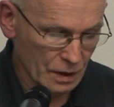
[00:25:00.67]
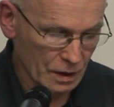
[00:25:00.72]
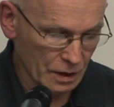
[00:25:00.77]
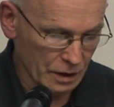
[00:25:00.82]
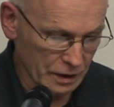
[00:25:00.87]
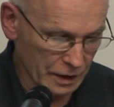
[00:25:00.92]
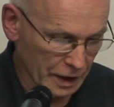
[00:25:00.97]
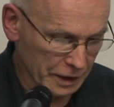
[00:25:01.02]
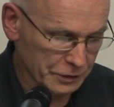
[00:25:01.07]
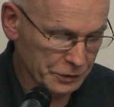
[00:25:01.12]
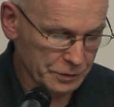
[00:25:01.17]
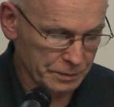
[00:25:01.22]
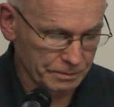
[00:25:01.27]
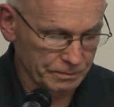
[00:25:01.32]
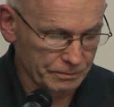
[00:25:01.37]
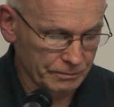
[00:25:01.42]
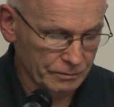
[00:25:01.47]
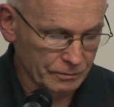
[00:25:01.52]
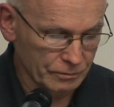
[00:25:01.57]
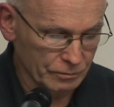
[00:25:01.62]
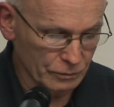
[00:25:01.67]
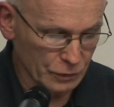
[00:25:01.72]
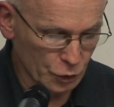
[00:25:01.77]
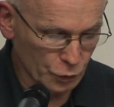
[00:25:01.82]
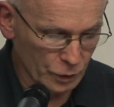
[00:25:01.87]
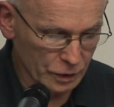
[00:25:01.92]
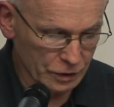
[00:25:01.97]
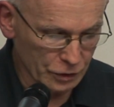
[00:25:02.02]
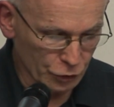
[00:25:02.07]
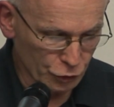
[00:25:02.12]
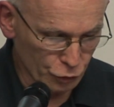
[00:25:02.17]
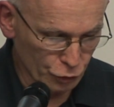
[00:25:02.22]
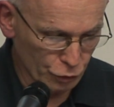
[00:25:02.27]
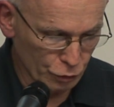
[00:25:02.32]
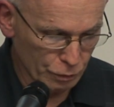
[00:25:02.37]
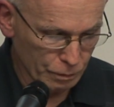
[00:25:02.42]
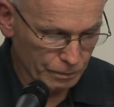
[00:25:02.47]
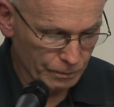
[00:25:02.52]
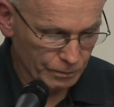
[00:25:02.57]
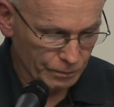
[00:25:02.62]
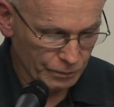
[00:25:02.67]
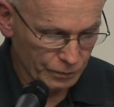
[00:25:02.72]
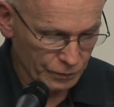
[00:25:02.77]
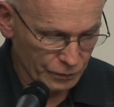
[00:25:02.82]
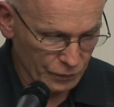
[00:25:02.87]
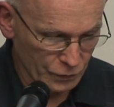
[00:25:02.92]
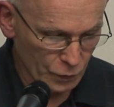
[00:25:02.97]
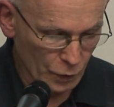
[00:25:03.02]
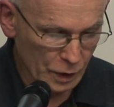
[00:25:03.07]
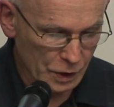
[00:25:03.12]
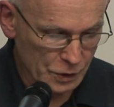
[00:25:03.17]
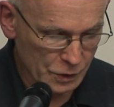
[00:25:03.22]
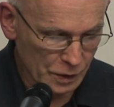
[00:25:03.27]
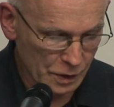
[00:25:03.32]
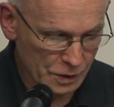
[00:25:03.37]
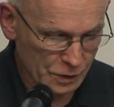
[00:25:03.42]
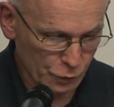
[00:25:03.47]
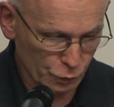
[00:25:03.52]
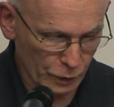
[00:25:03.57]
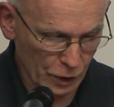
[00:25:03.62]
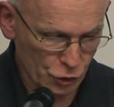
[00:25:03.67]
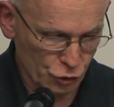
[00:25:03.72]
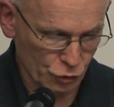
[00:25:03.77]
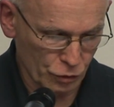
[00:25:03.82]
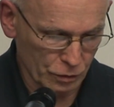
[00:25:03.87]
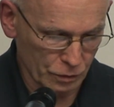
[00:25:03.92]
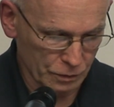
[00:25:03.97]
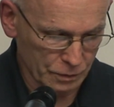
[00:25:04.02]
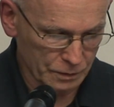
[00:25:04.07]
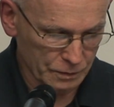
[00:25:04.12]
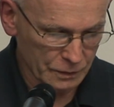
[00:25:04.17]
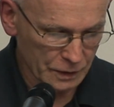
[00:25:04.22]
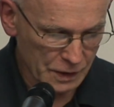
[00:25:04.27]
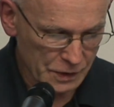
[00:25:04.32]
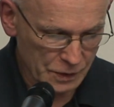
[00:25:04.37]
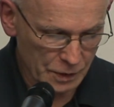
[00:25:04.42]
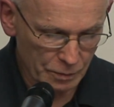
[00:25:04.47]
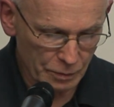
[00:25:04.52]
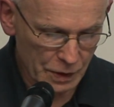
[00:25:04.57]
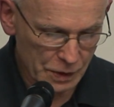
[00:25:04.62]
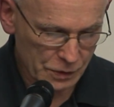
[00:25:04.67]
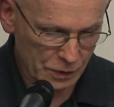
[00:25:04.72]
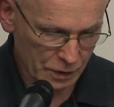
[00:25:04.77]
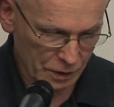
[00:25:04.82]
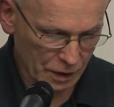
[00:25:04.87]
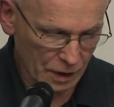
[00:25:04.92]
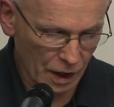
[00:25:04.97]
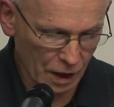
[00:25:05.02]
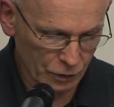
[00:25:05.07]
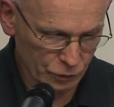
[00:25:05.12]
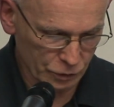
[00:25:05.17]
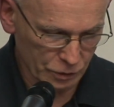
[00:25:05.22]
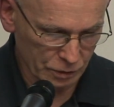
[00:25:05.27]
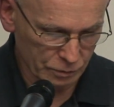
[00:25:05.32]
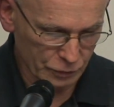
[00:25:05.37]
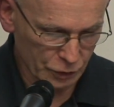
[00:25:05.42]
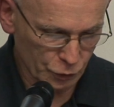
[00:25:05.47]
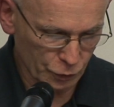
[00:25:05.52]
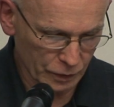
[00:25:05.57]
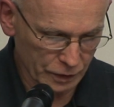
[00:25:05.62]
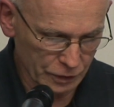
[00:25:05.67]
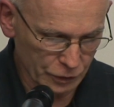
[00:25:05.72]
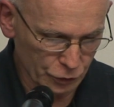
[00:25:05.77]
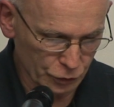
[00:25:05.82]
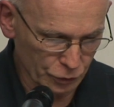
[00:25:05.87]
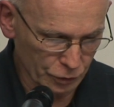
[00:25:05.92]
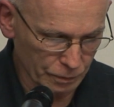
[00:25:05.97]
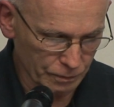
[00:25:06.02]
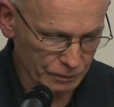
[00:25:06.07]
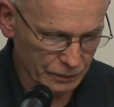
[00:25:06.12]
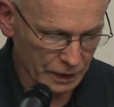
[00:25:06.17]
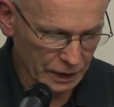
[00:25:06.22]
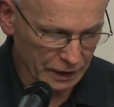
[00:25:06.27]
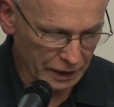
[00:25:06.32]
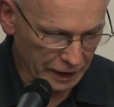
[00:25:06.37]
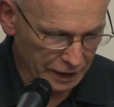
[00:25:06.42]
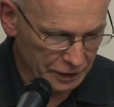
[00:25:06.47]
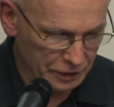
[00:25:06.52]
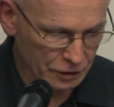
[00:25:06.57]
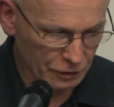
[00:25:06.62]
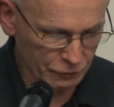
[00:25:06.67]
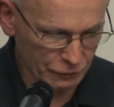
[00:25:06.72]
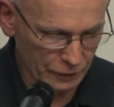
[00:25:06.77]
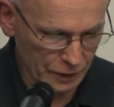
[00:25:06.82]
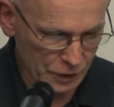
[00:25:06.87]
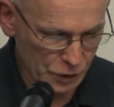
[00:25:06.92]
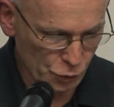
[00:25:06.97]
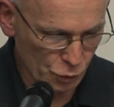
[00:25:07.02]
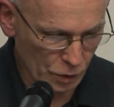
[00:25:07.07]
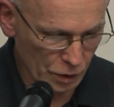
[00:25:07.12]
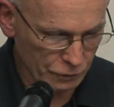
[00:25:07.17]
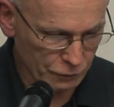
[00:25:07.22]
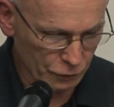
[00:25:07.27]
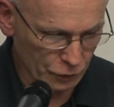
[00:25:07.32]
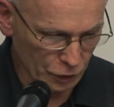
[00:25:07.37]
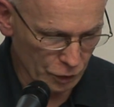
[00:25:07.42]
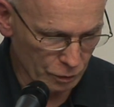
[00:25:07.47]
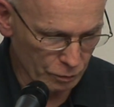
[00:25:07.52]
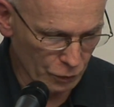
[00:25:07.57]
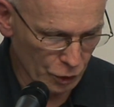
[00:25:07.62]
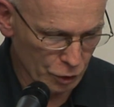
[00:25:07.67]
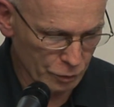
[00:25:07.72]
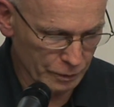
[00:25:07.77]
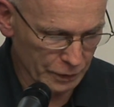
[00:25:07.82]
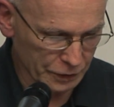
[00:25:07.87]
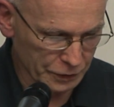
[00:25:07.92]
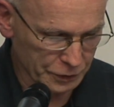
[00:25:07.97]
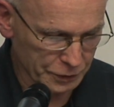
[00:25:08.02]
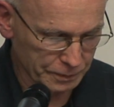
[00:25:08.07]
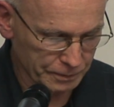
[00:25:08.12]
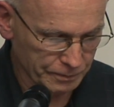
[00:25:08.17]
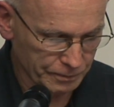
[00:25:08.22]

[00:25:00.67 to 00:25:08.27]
Yet, between the two, there is this threshold, there is the misencounter between the two, an interface where for a moment